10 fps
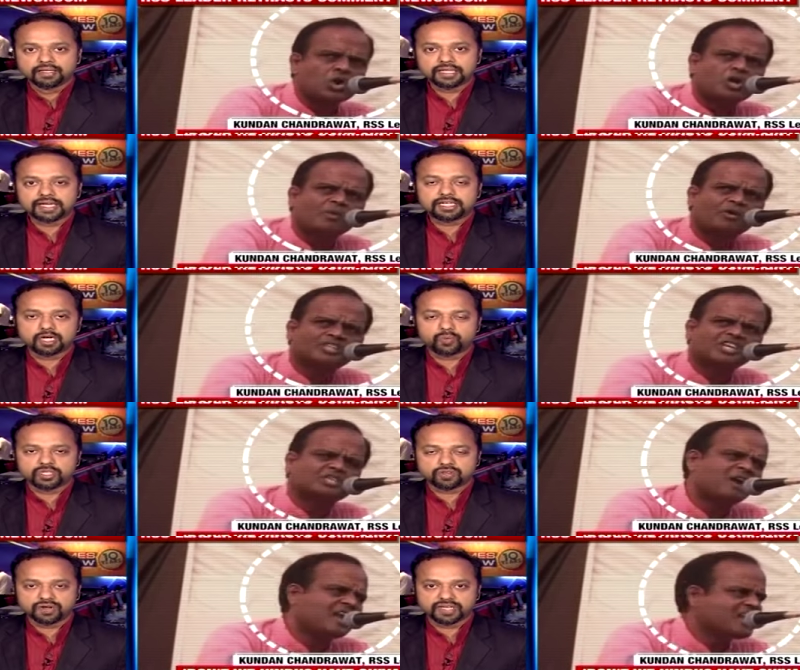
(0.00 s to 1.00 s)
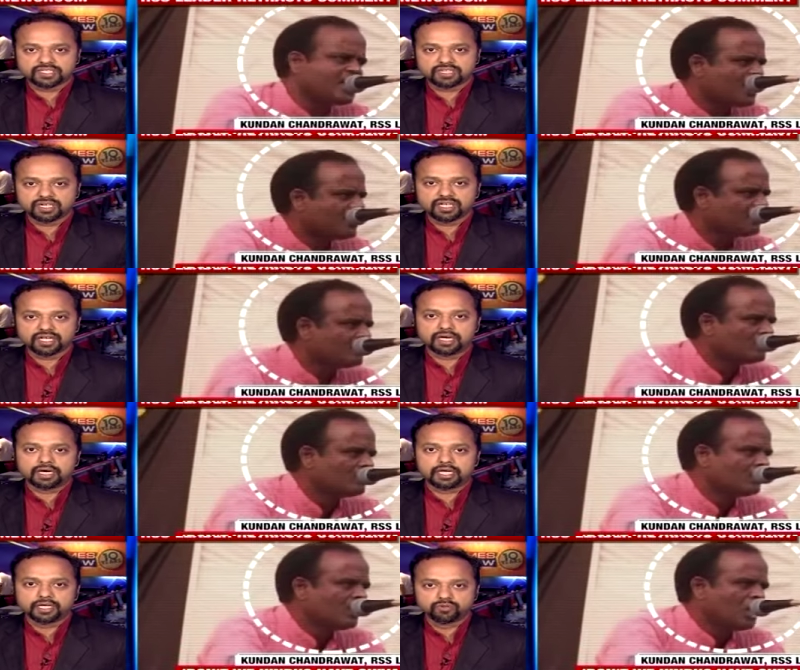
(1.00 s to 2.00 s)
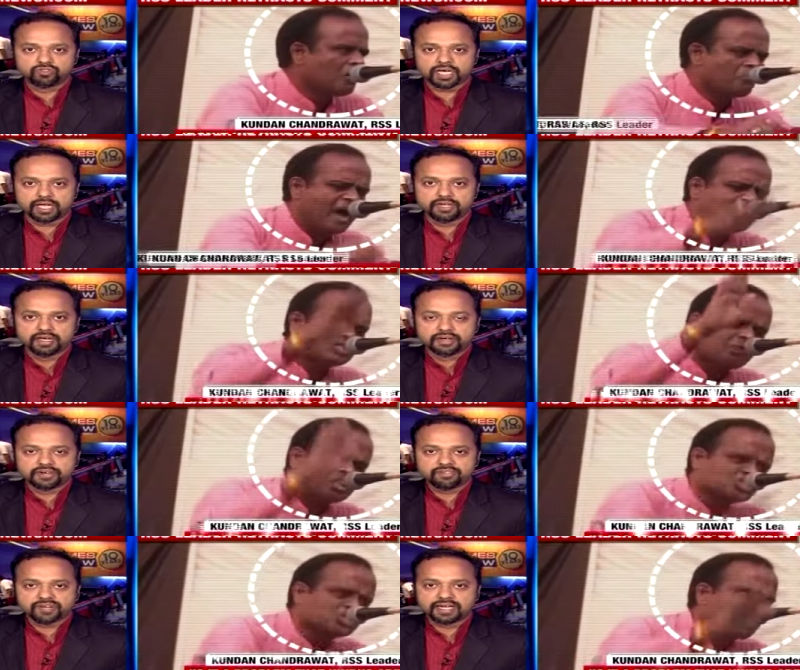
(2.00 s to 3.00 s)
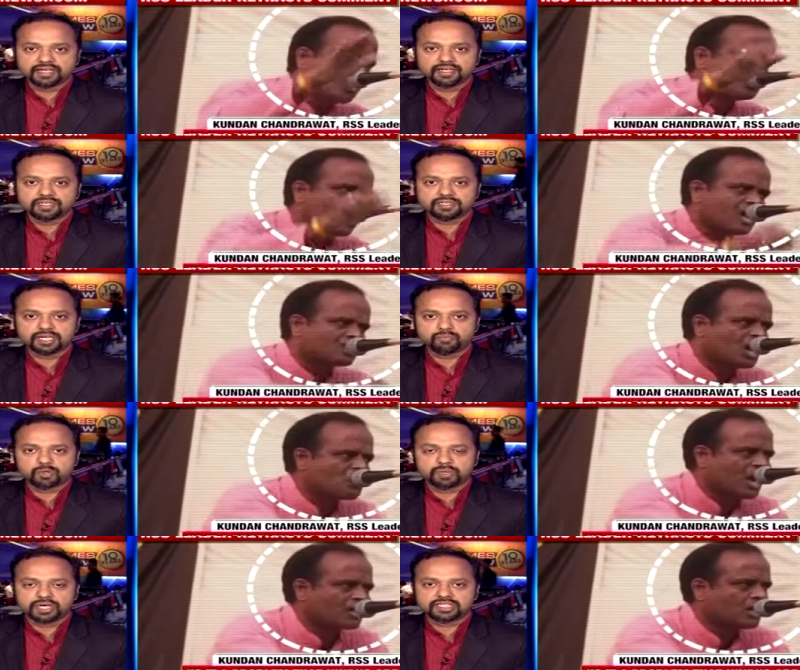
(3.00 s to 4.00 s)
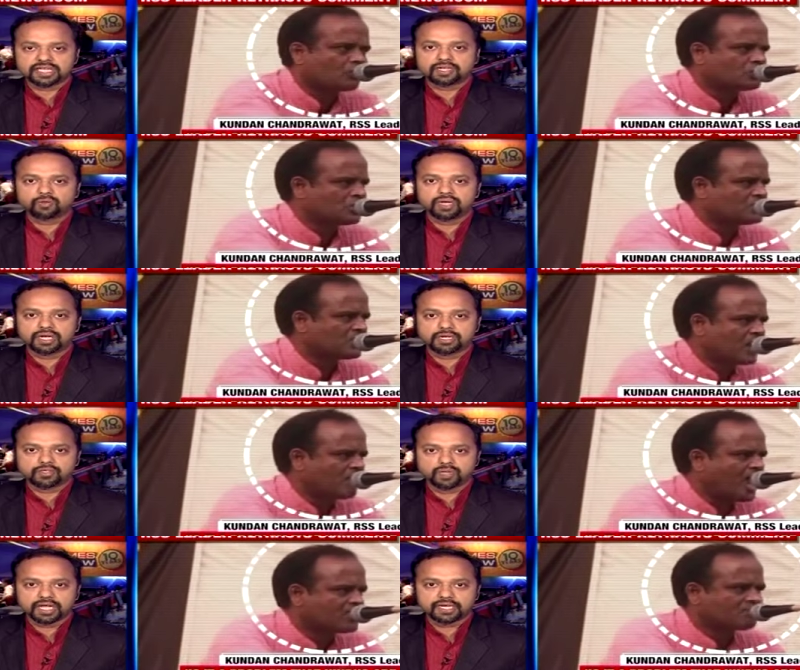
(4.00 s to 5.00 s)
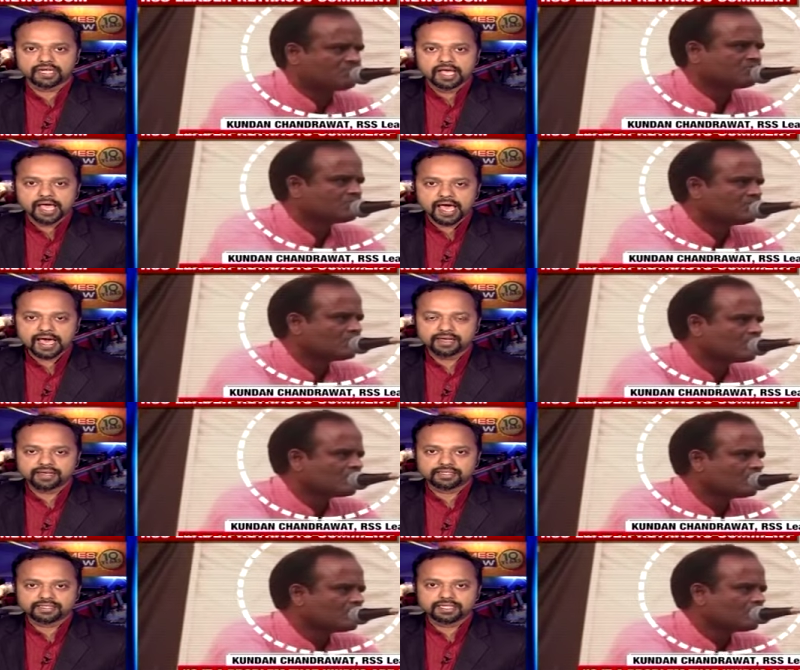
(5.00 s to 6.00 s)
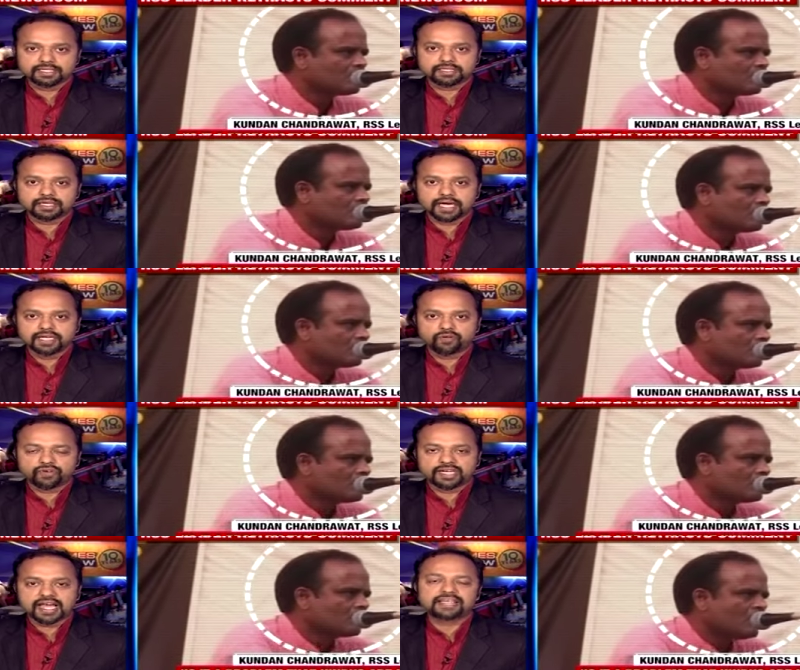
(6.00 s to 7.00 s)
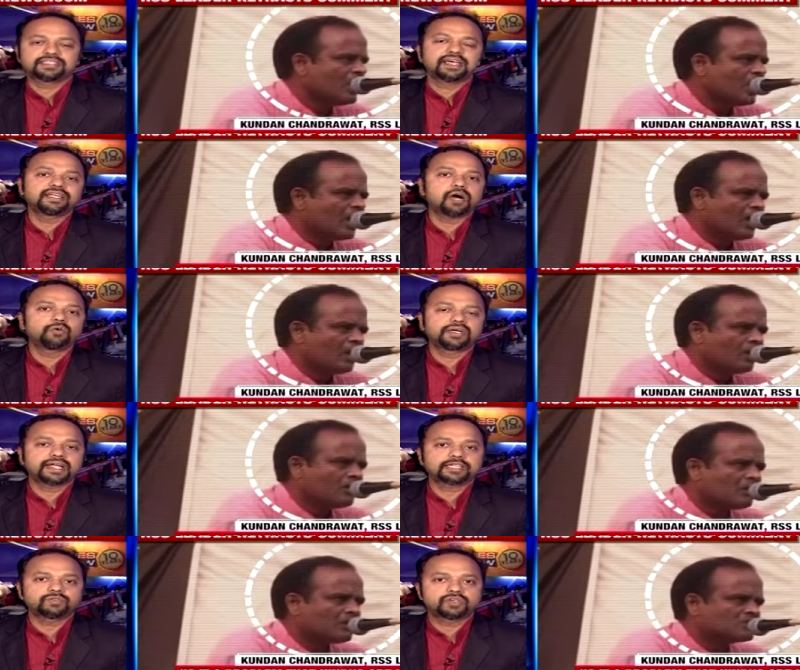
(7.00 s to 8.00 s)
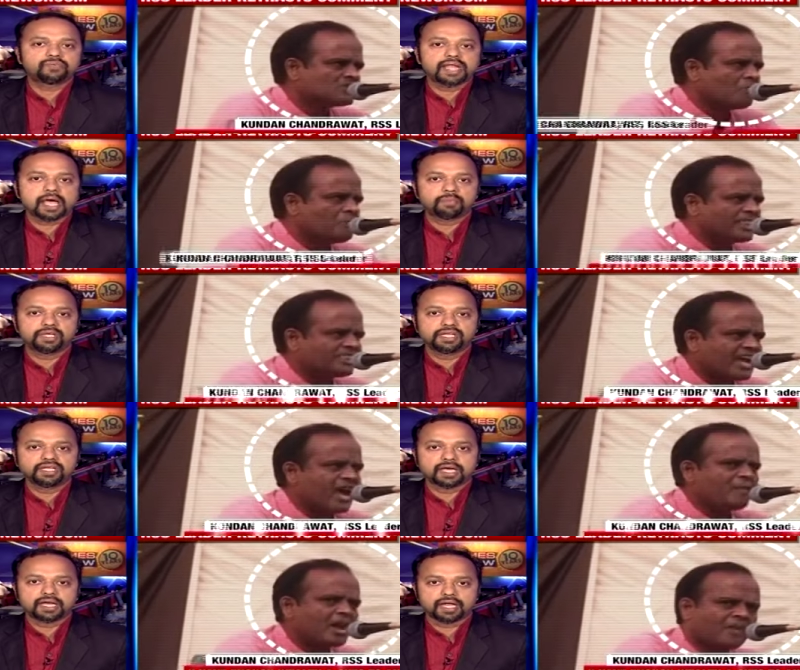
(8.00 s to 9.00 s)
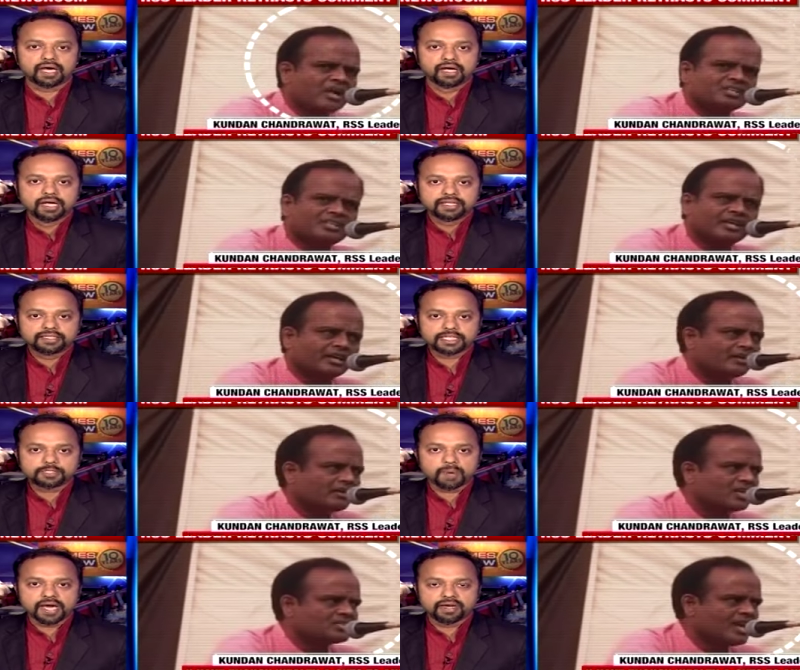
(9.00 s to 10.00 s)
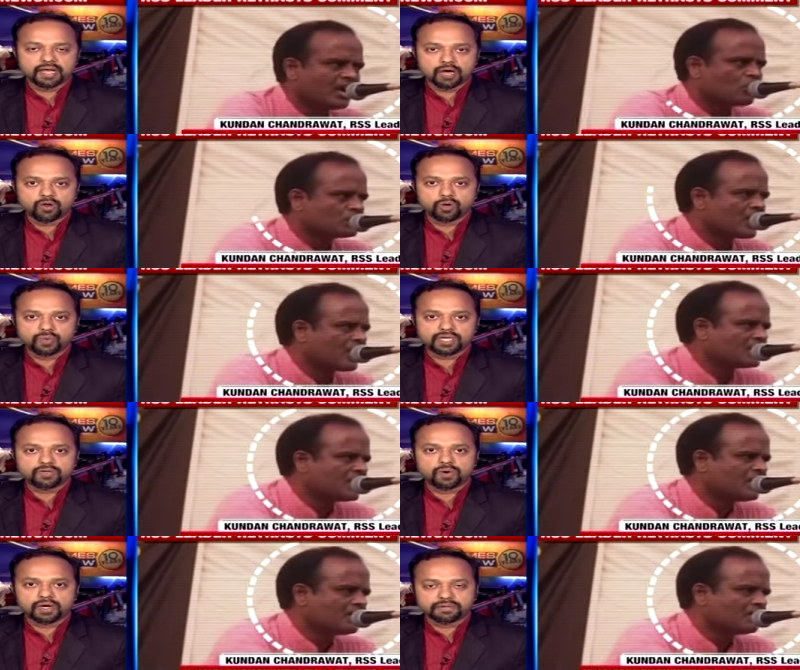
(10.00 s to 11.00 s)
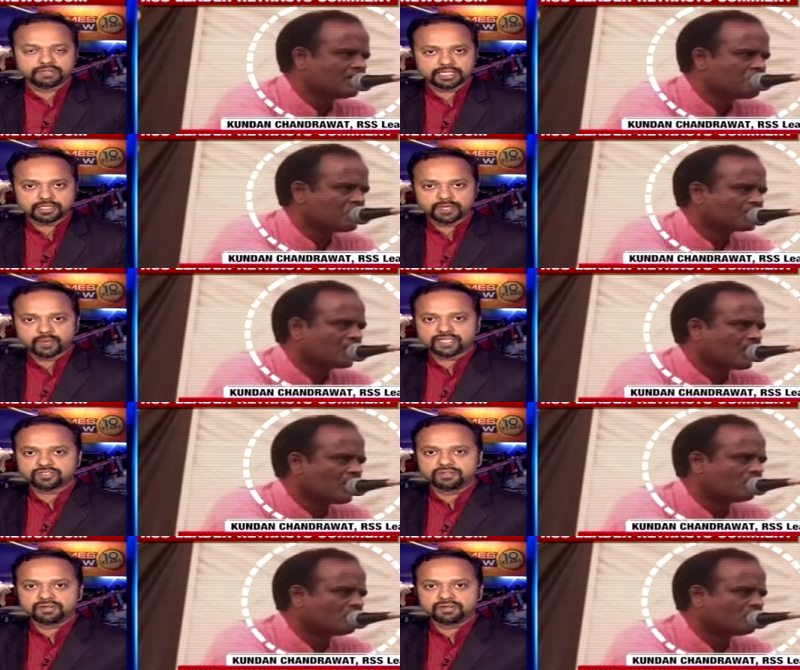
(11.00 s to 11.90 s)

Speaker 1: that we saw yesterday, Inu Jain, retracting his statement, but is that too little too late? And the kind of attacks and counter-attacks which have been happening in Kerala, that spiral, how long will it go on? That's the big question,